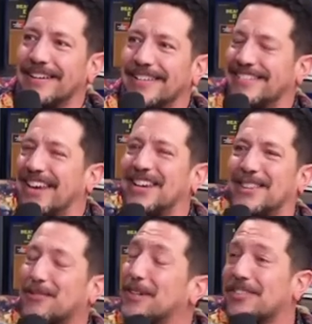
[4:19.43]

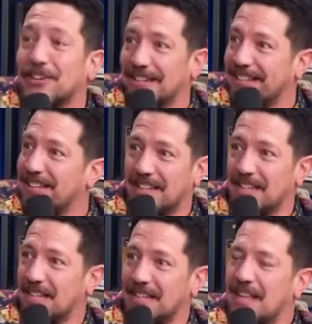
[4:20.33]
3:30,
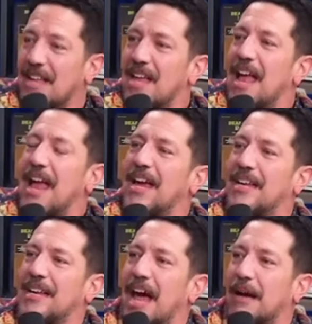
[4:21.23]

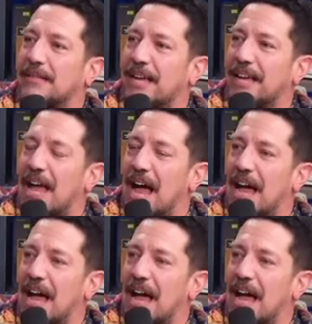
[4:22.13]
and I was like,